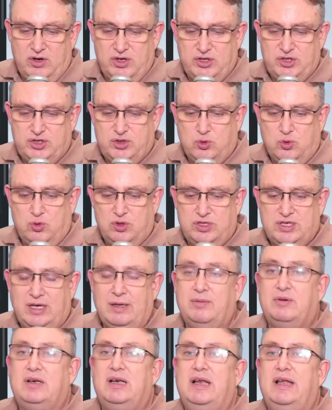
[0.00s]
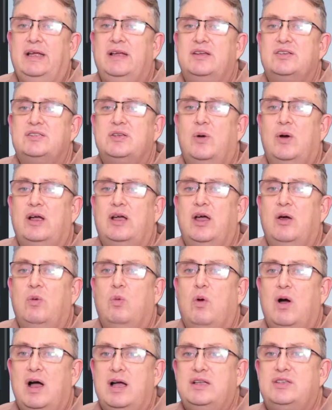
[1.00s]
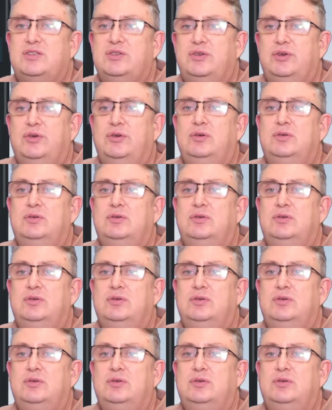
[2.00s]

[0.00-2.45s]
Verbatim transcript: shortcut link, so I go y2